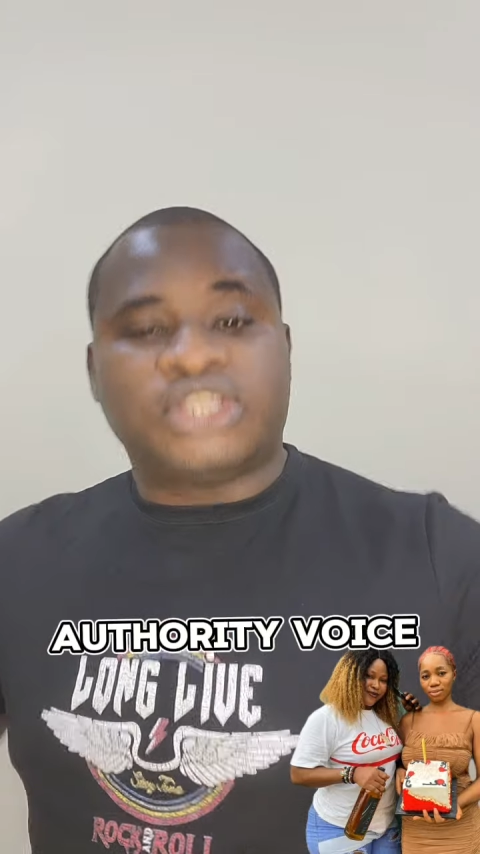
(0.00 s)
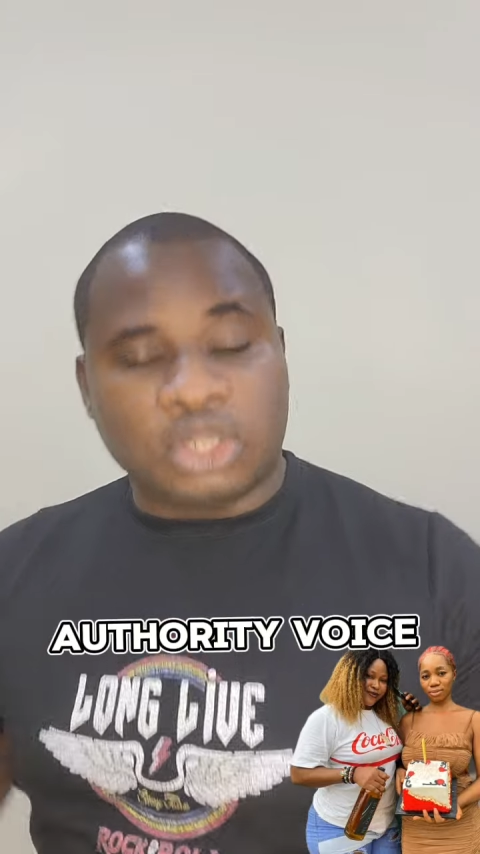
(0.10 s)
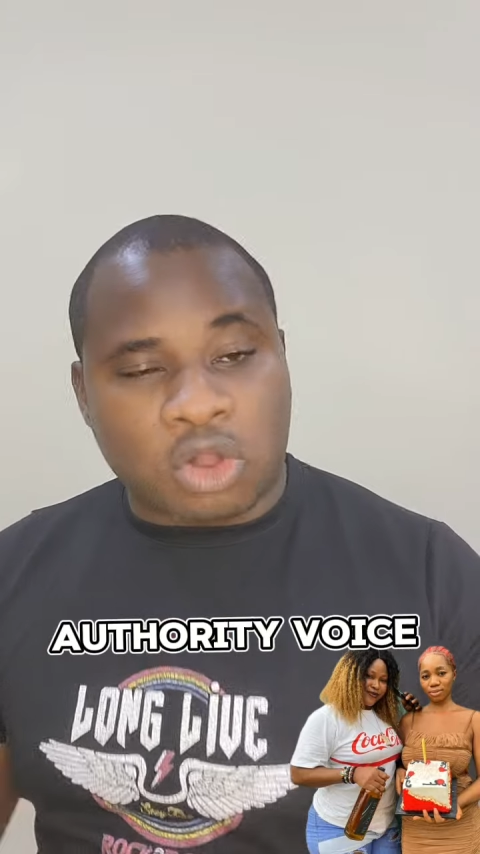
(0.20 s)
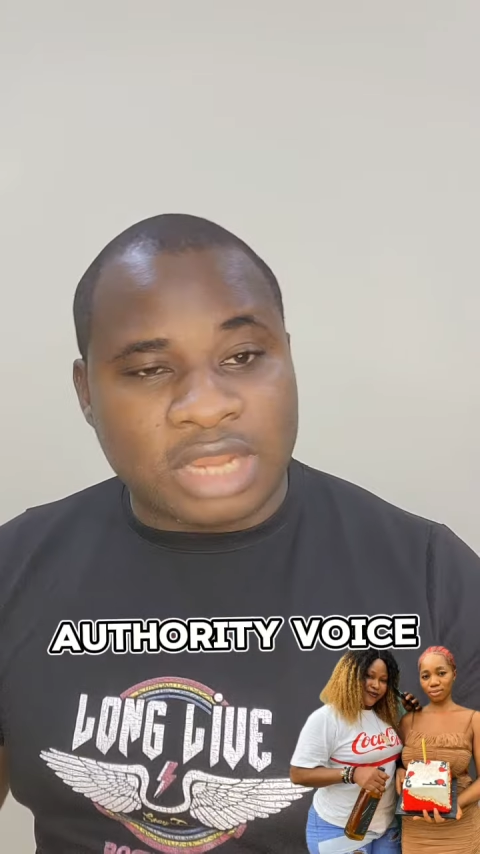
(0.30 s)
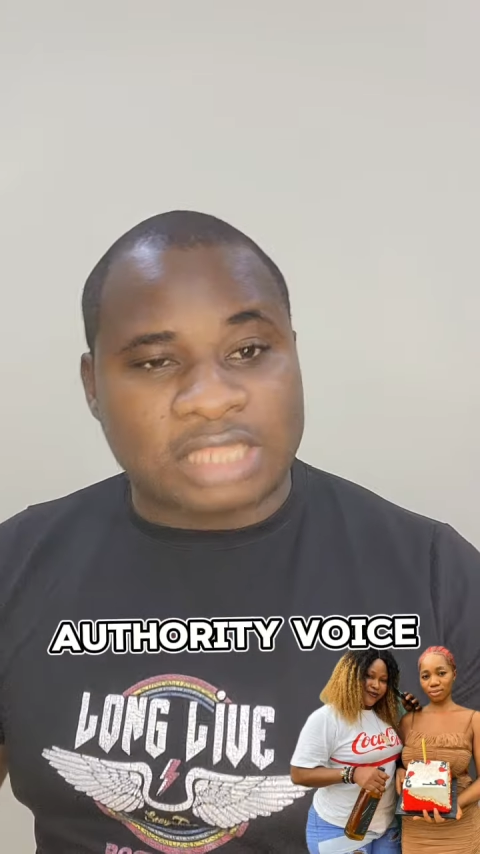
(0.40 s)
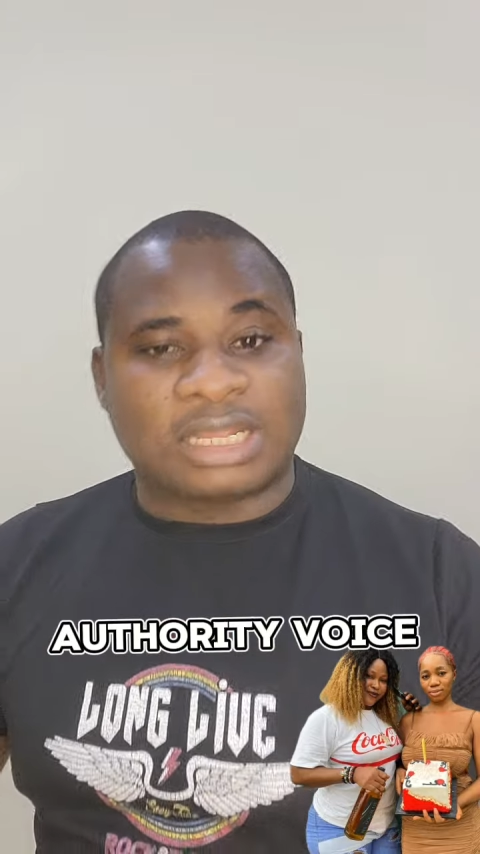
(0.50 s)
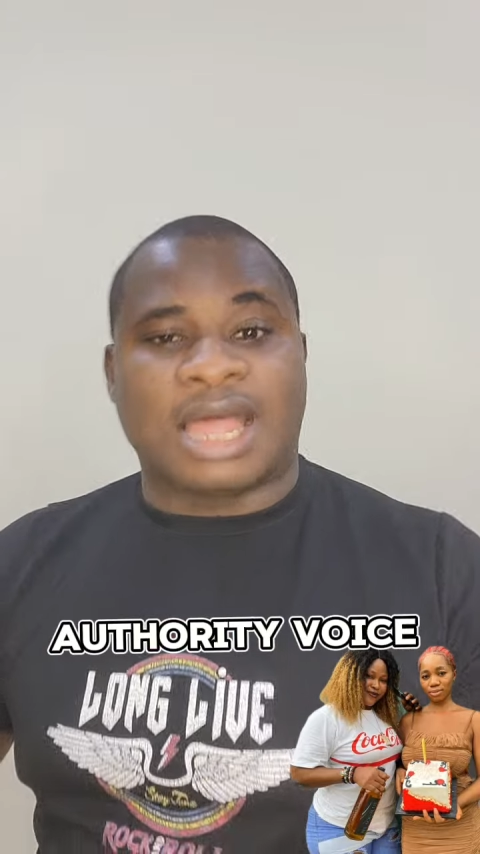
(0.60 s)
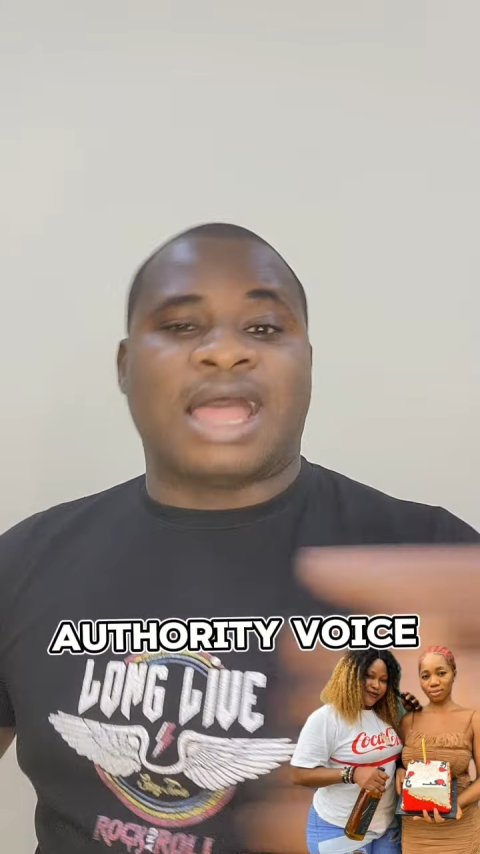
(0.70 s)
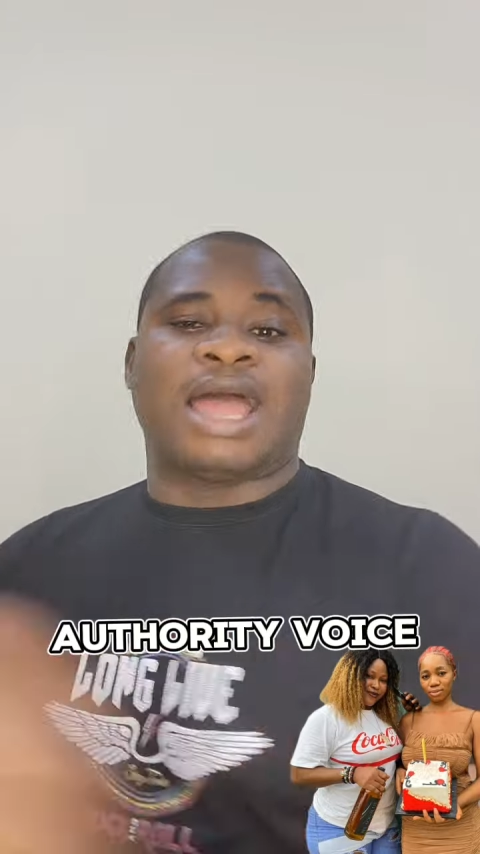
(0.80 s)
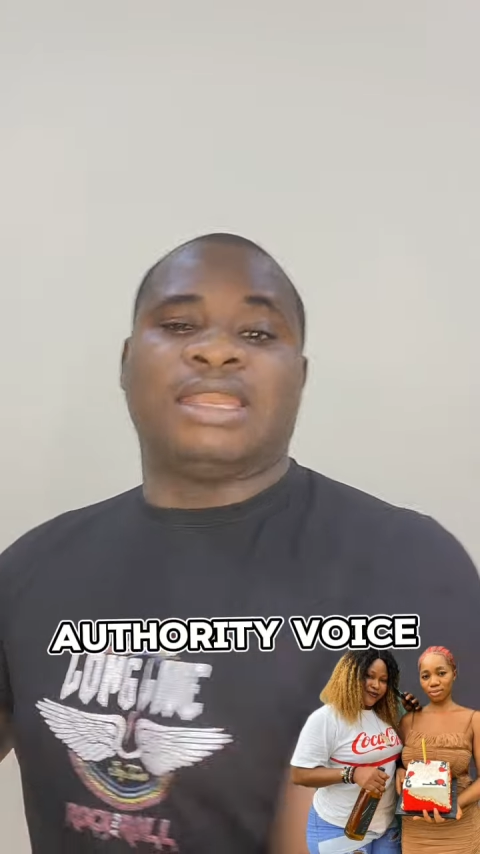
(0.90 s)
she connects
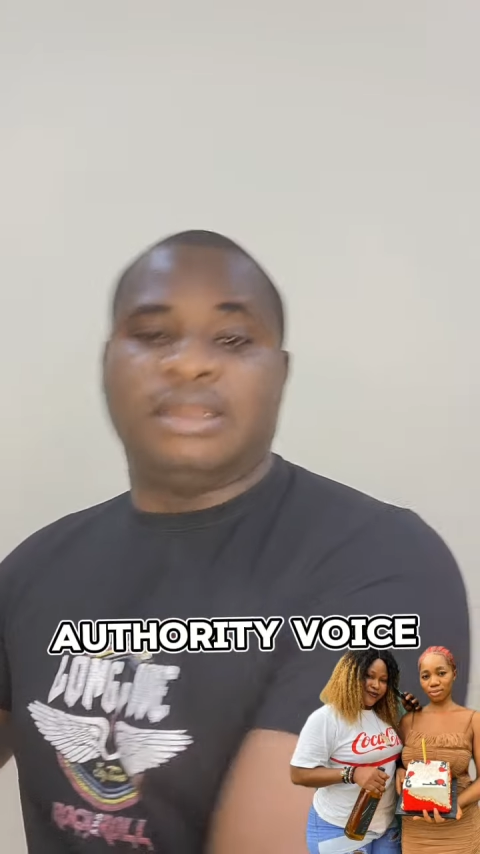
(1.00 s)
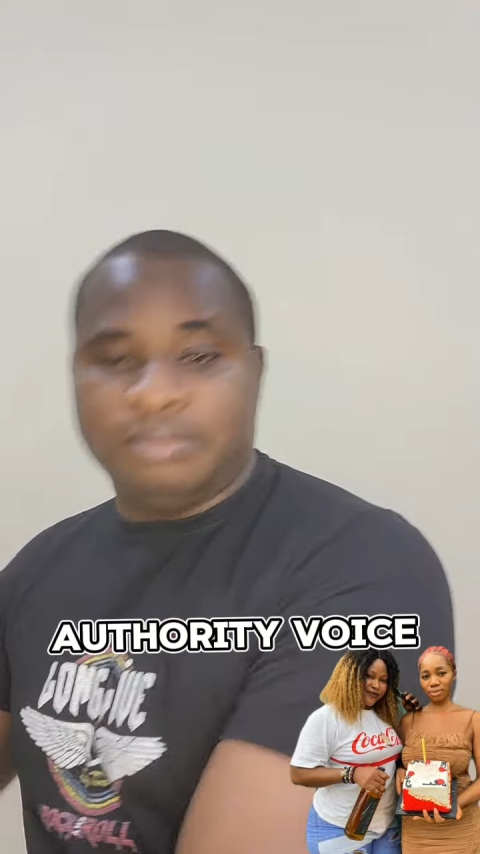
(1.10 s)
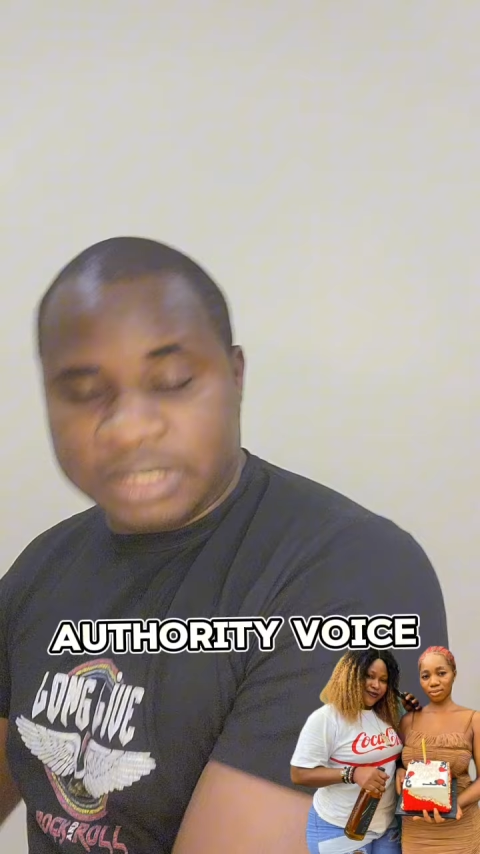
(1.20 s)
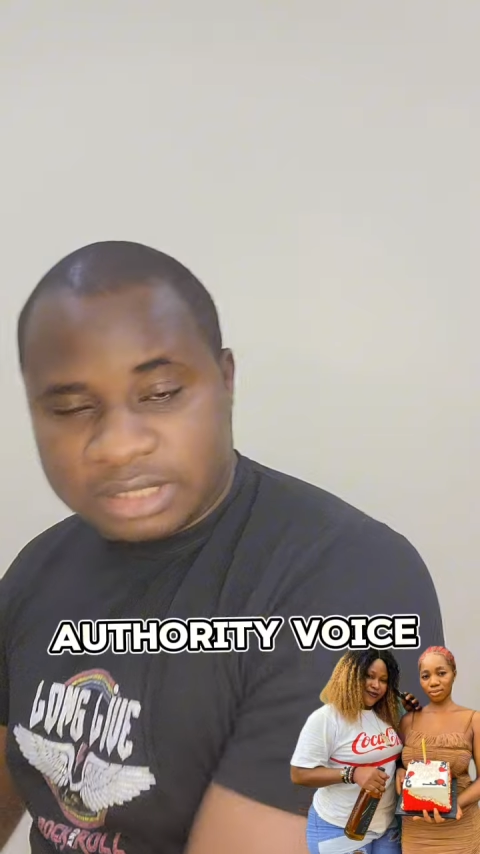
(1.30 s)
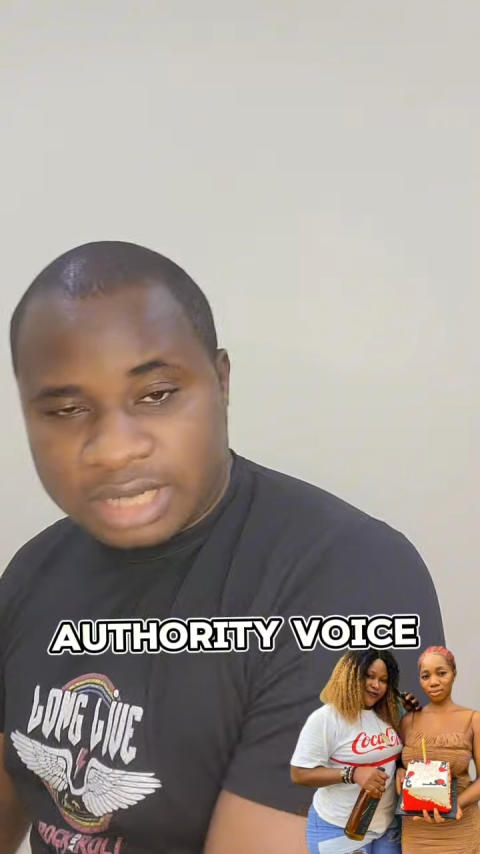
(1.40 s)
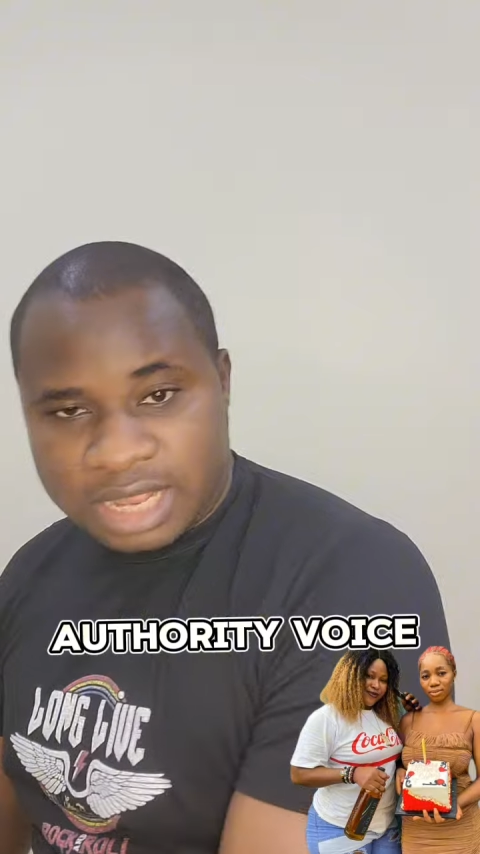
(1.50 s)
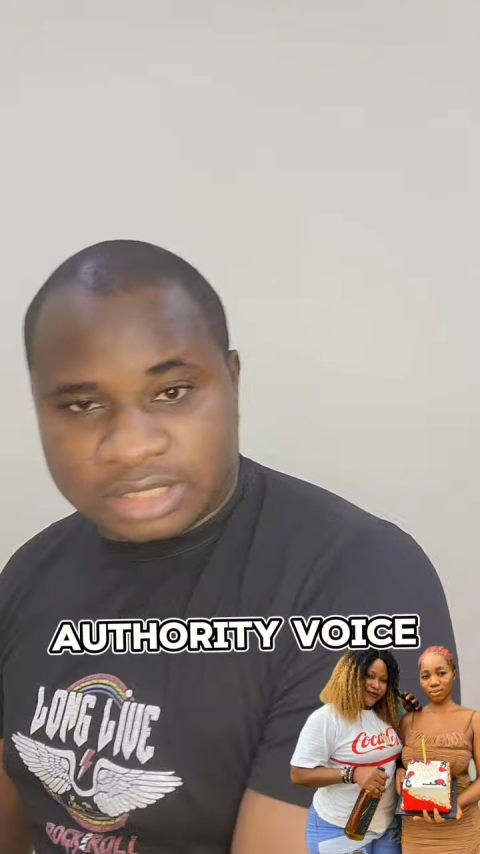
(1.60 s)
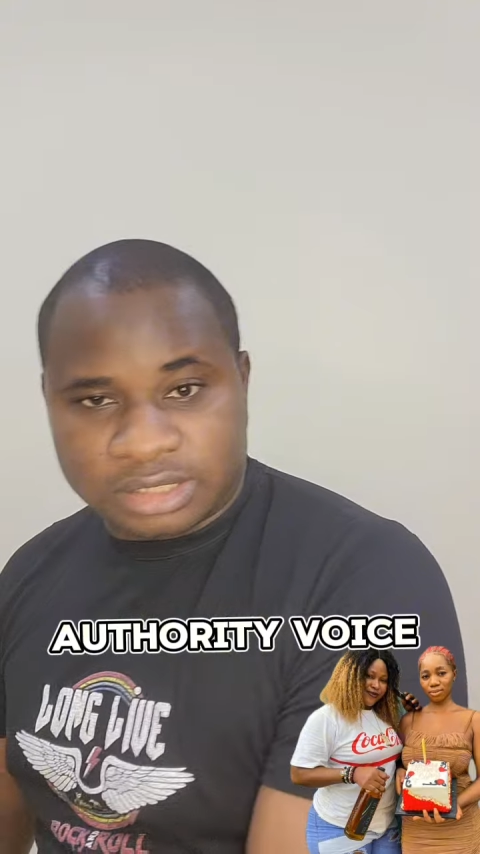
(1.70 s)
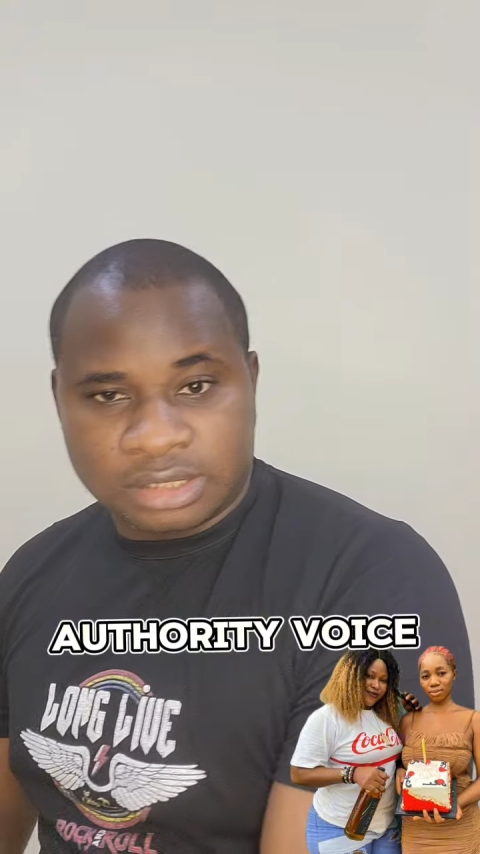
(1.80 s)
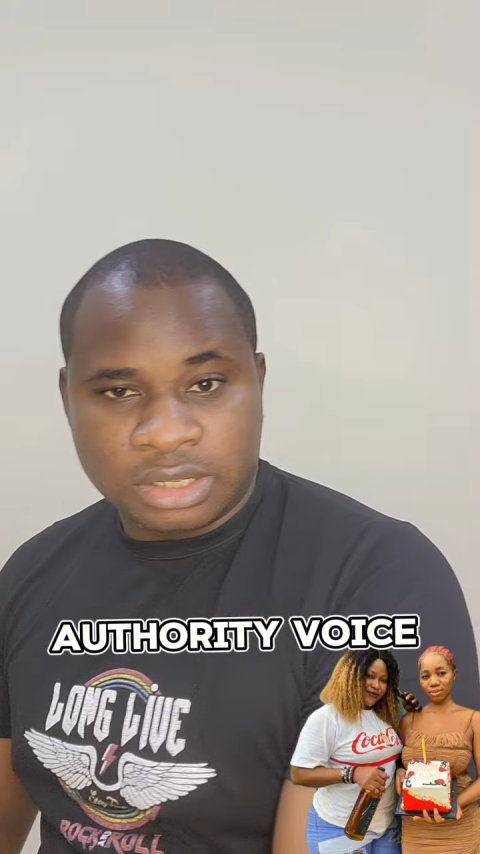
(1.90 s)
her and
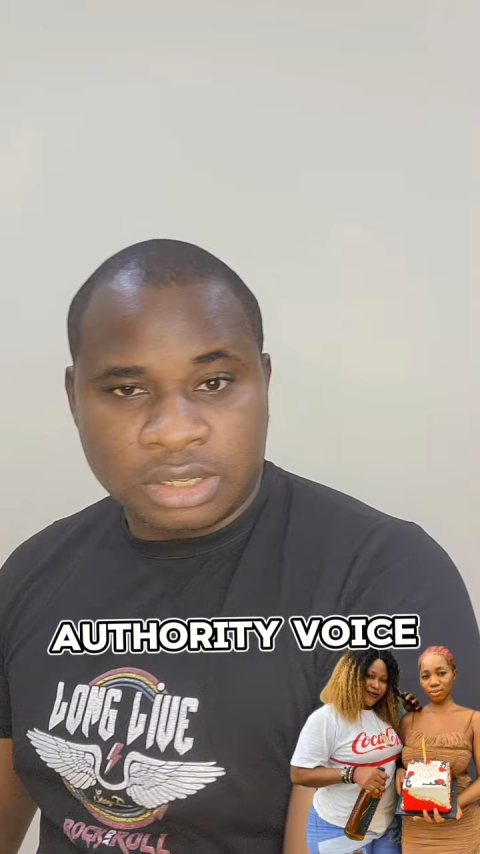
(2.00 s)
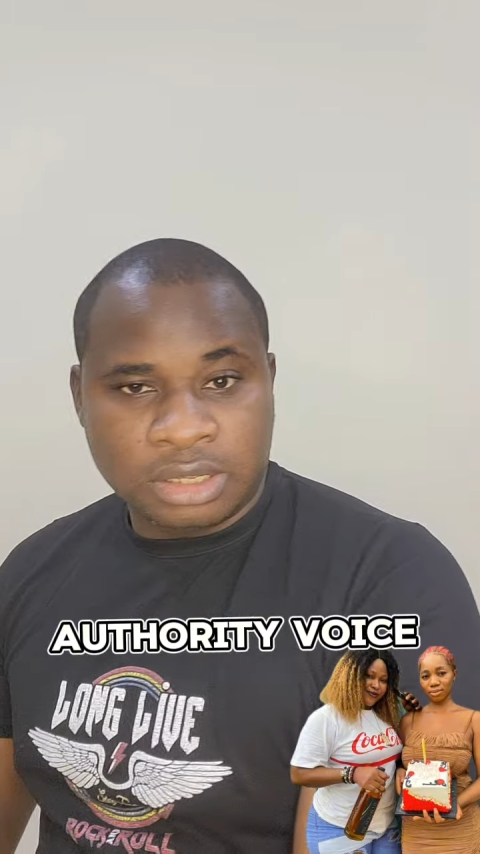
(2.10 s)
Bizrex.